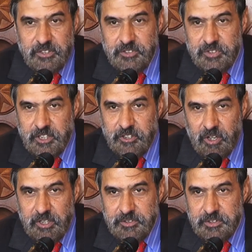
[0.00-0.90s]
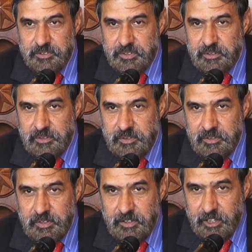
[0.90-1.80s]
these technologies
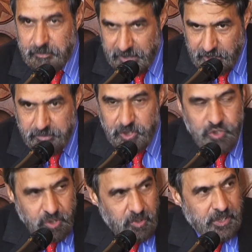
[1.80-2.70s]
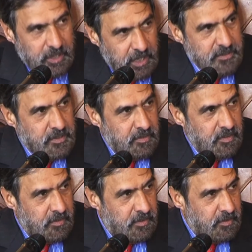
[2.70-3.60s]
and becoming truly, yes,
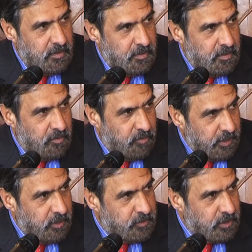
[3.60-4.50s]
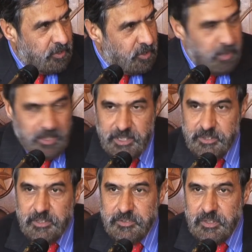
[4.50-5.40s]
one of the global
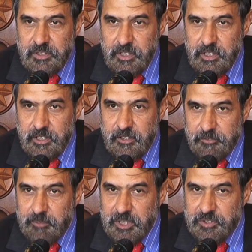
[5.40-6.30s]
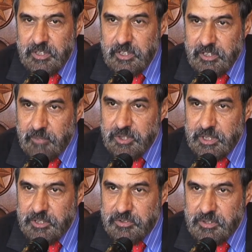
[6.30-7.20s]
leaders in information and
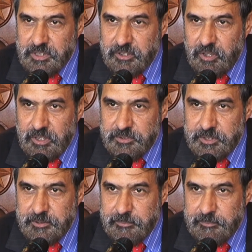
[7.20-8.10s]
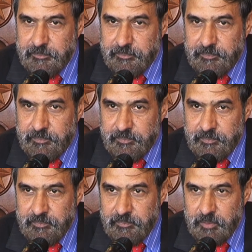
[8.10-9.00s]
communication technology.
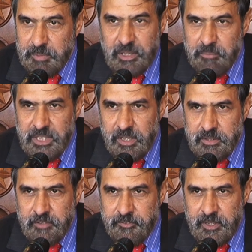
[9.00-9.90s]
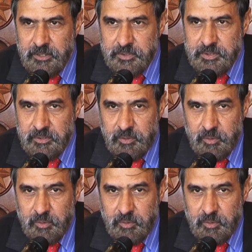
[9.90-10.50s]
But there are many other fields